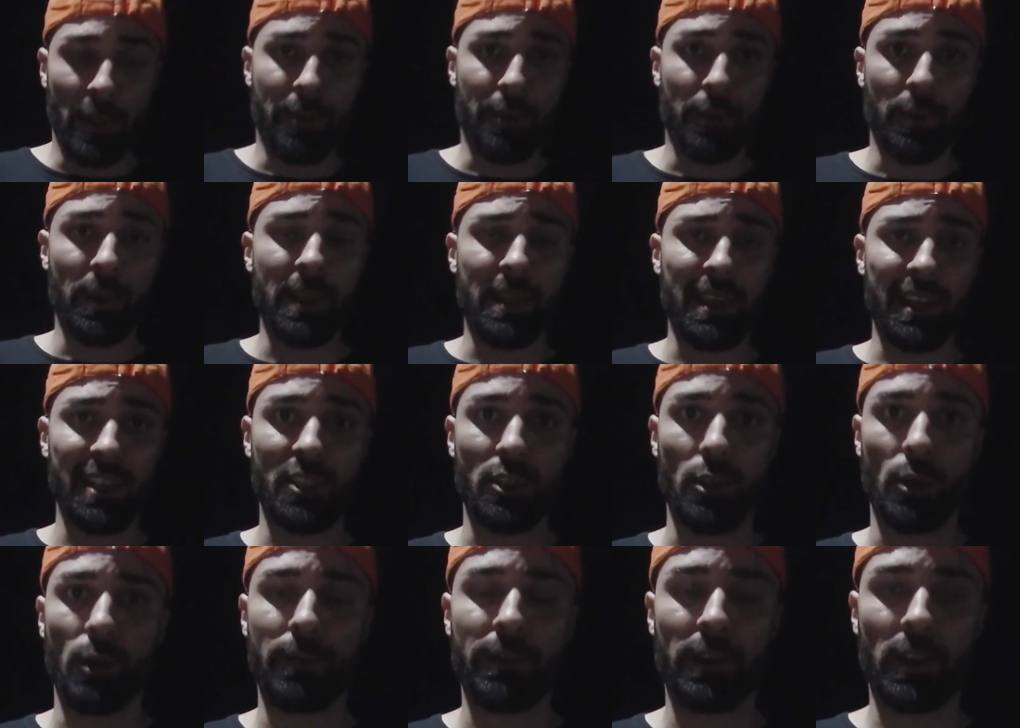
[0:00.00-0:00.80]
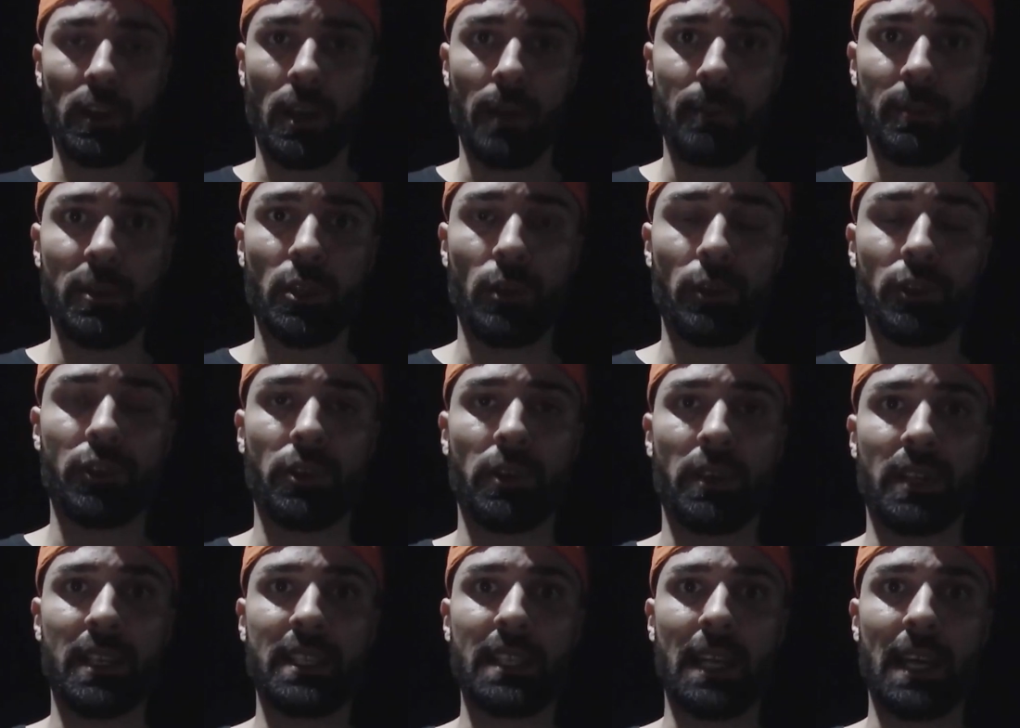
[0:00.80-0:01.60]
the 3 things to overcome
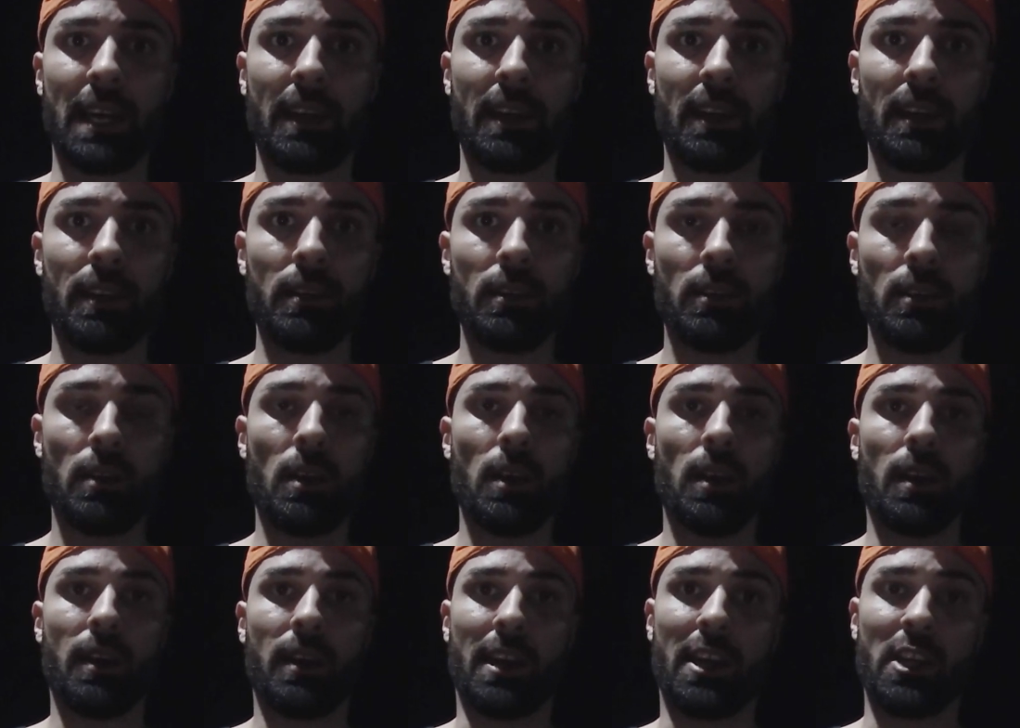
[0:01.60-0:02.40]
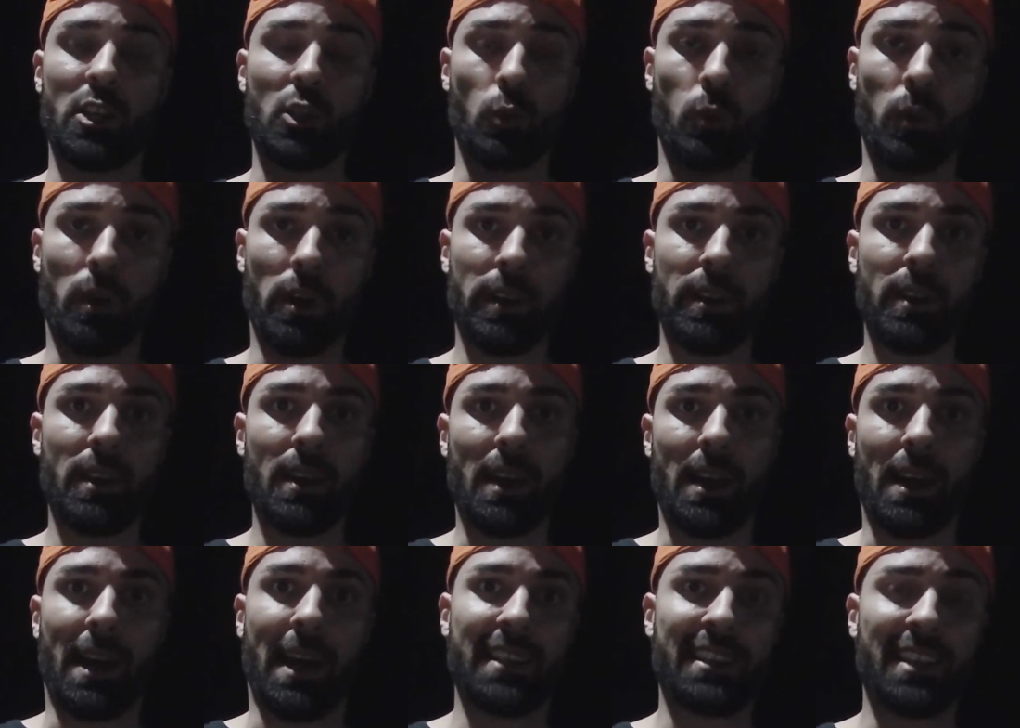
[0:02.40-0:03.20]
social anxiety is 1,
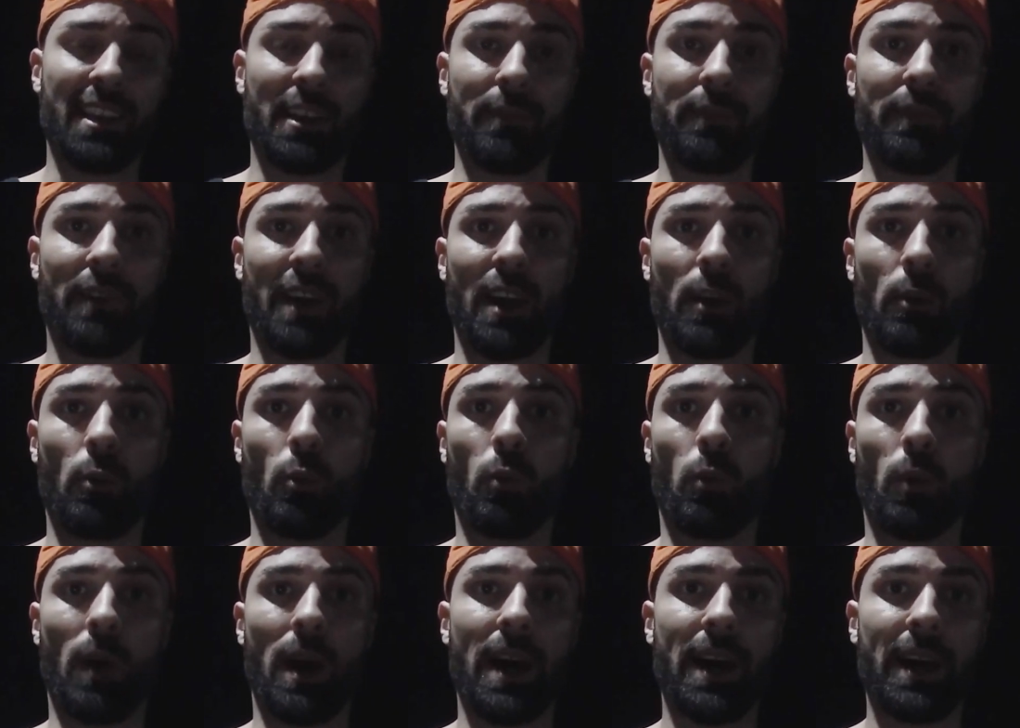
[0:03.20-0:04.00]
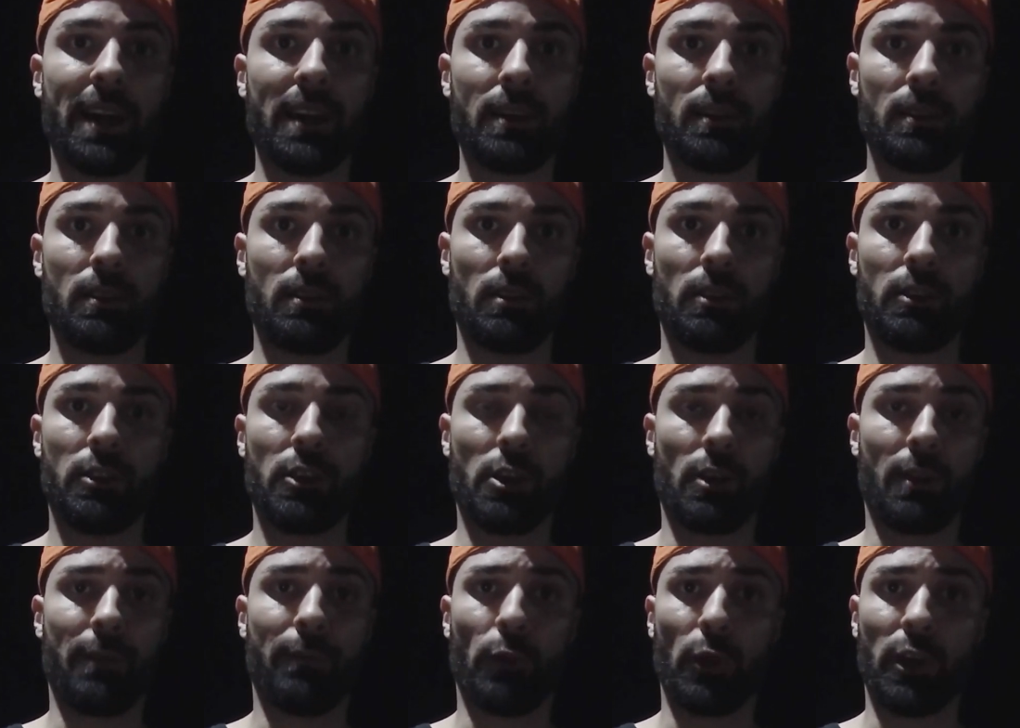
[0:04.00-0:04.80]
identify why
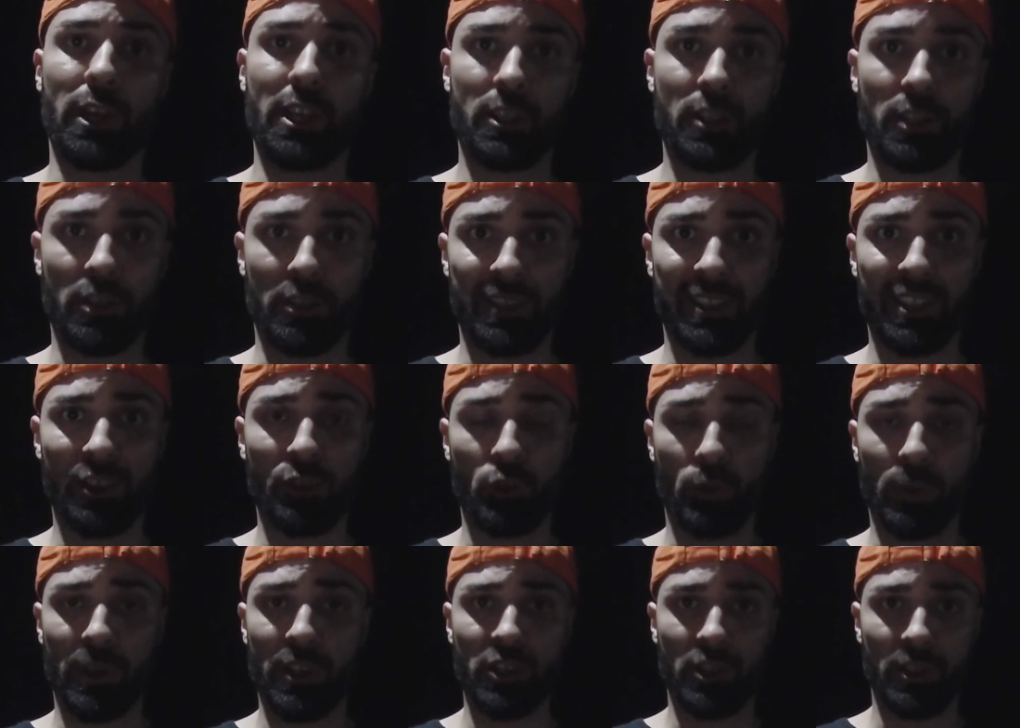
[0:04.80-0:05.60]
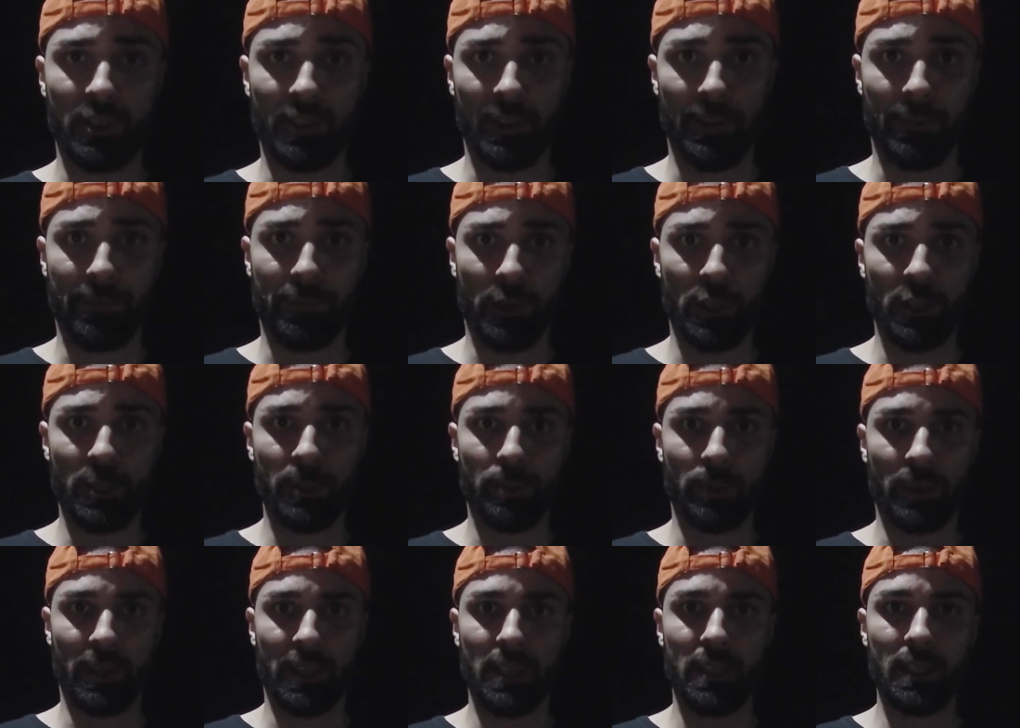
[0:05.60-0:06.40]
you're avoiding certain situations in the first
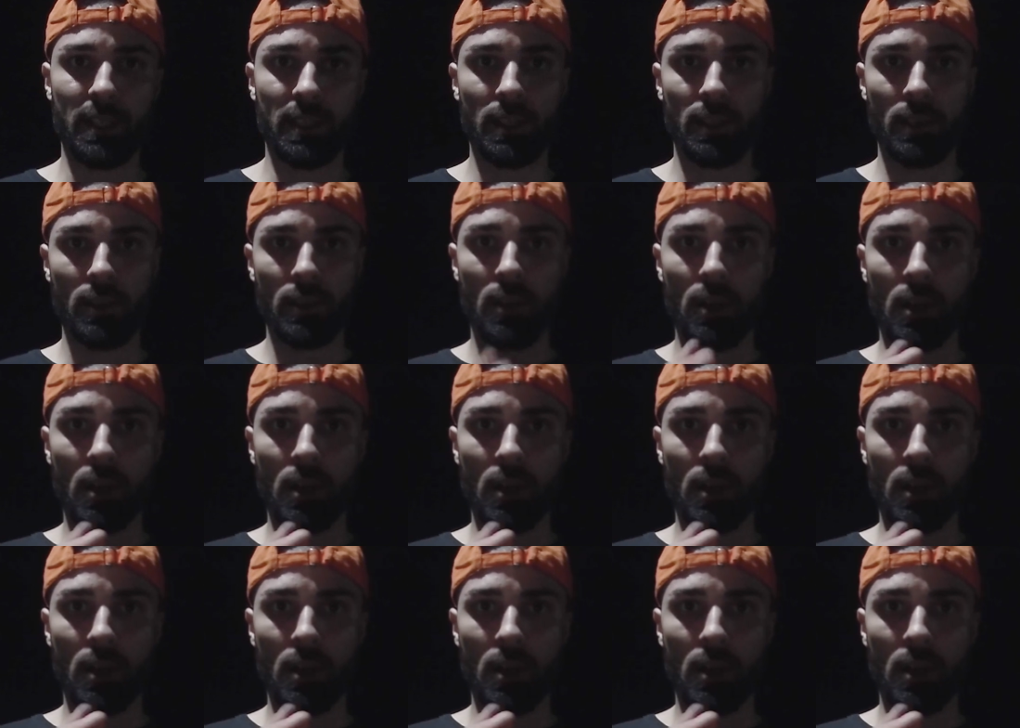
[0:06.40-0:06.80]
place.